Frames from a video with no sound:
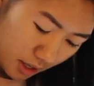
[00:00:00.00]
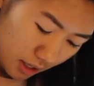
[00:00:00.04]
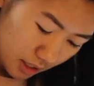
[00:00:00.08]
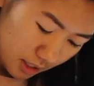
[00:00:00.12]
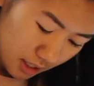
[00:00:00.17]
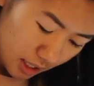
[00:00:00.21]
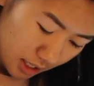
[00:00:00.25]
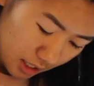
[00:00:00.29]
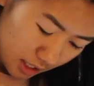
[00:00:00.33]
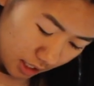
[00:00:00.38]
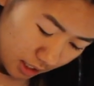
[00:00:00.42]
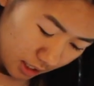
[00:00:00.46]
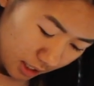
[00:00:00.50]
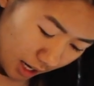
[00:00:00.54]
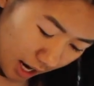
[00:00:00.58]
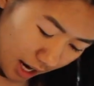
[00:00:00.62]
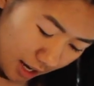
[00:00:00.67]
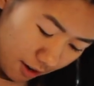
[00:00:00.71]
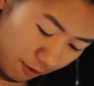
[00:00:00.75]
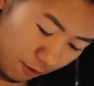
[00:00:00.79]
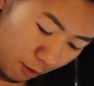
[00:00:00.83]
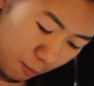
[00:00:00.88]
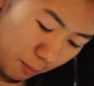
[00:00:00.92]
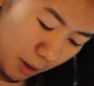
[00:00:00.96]
because this is
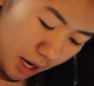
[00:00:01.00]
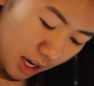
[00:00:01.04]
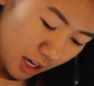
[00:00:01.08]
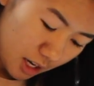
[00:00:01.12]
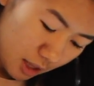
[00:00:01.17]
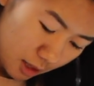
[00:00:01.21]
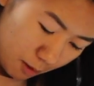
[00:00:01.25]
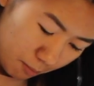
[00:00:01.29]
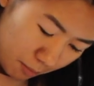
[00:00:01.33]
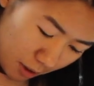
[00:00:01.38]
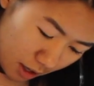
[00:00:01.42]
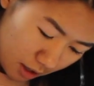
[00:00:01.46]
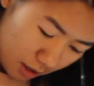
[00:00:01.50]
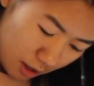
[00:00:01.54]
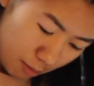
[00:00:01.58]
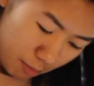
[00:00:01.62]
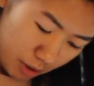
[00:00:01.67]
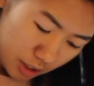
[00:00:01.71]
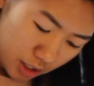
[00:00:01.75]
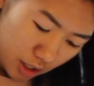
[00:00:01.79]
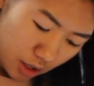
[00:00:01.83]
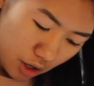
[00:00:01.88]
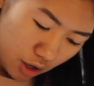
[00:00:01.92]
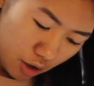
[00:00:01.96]
kind of a pain in the butt, let
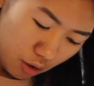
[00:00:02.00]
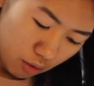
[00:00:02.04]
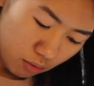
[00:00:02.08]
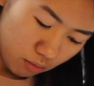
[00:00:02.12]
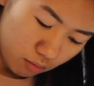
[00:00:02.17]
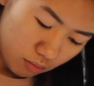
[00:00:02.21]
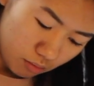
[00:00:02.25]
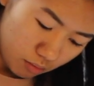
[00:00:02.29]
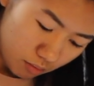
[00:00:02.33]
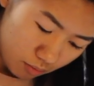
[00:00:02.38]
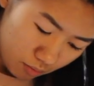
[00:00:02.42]
me tell you.